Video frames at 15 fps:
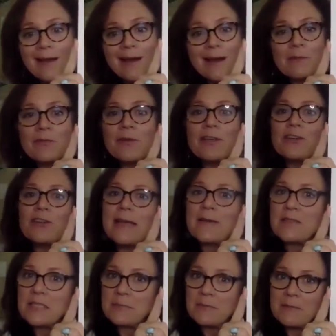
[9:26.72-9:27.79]
I'm afraid you're going to
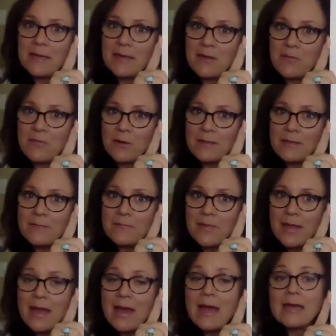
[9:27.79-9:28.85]
have to spend money for it.
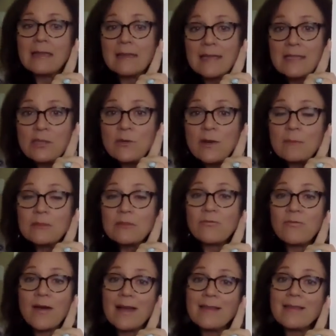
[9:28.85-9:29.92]
Unless you're able to
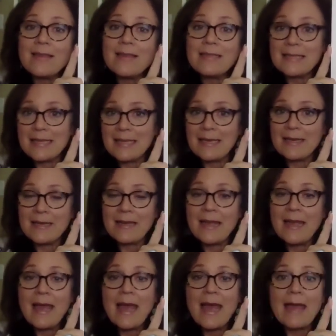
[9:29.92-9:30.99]
find things, again,
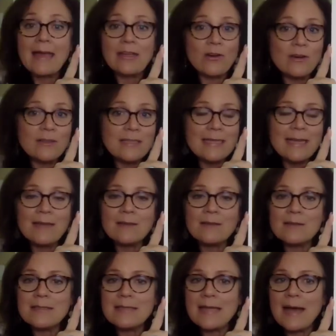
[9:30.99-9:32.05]
at yard
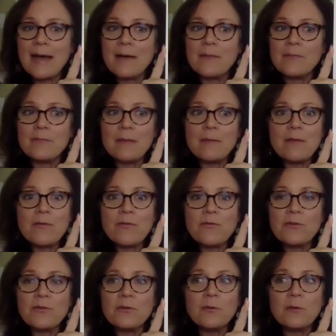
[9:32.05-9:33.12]
sales, maybe
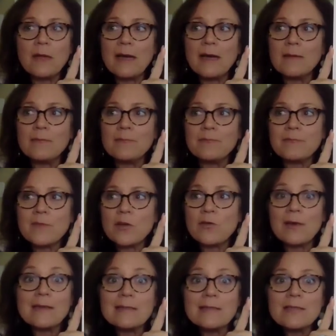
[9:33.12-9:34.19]
through
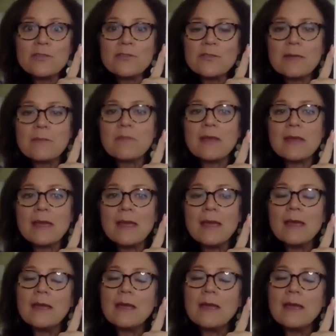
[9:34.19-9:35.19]
Craigslist or something.